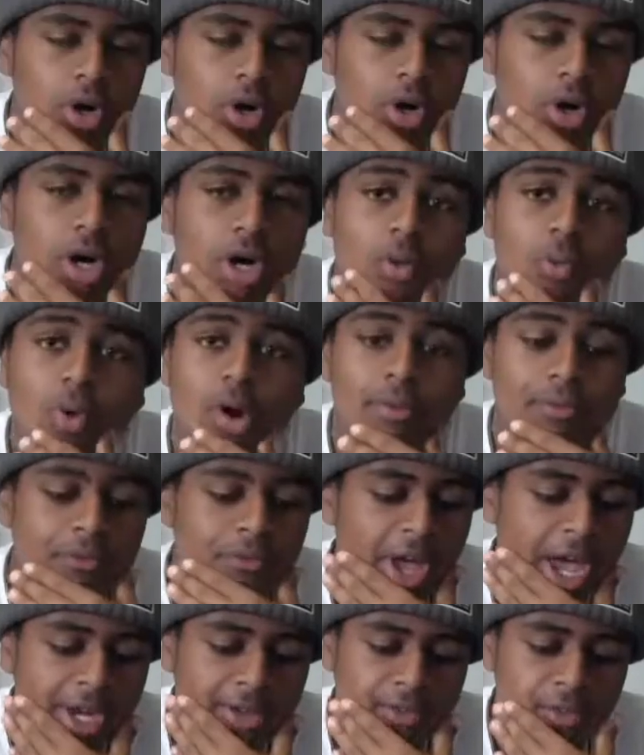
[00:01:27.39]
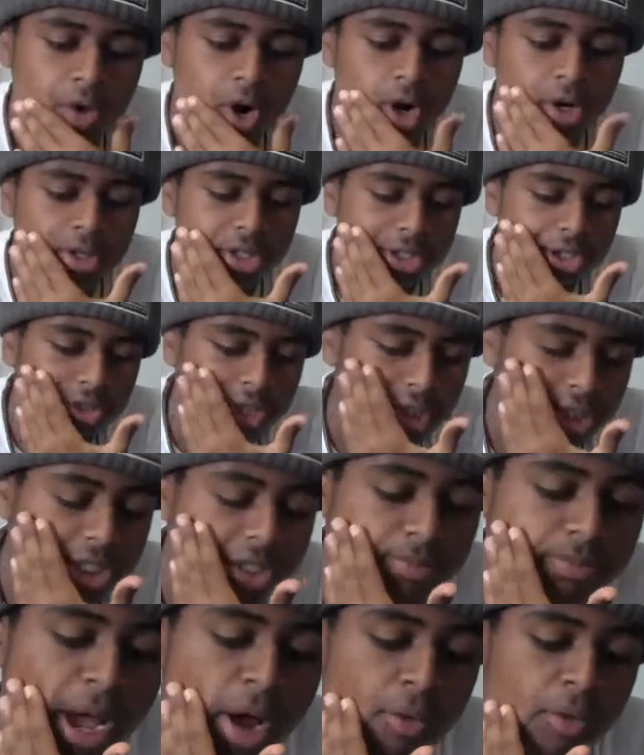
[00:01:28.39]
Well, one fact for our district
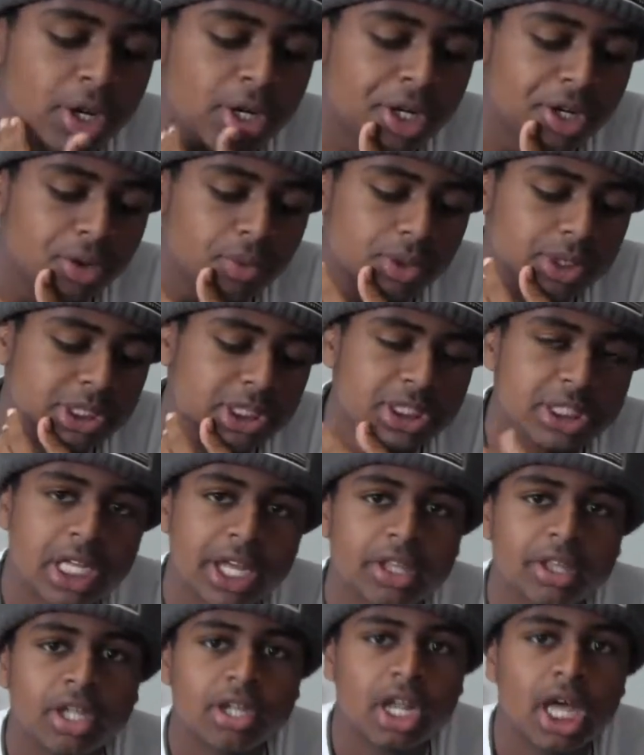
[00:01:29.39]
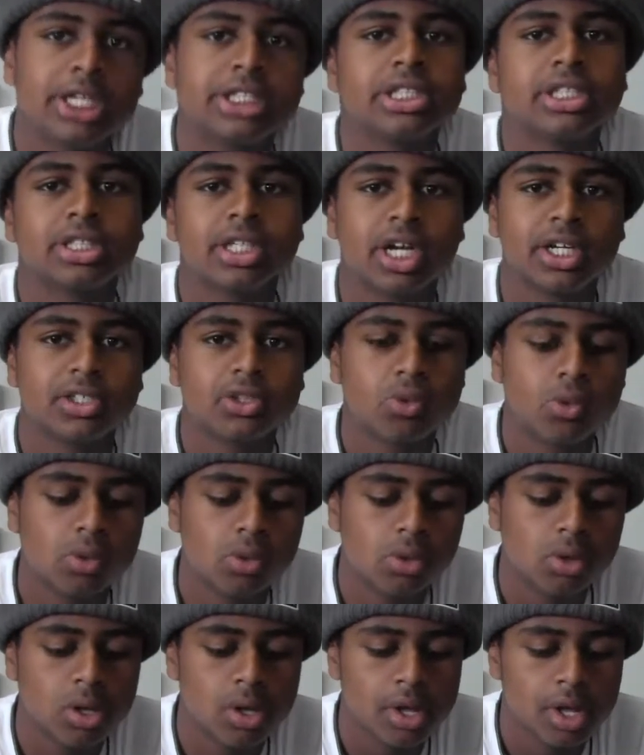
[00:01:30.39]
is Mount Rainier, which is like the nicest high
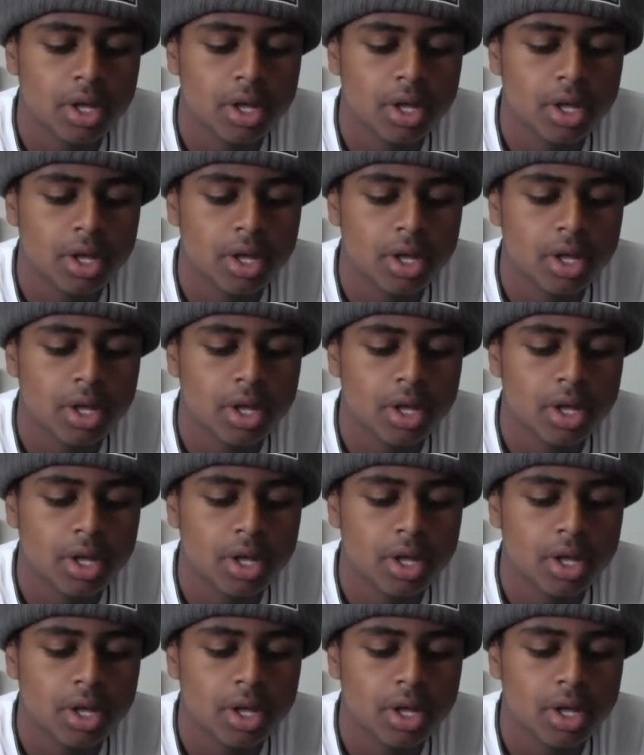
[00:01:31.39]
school,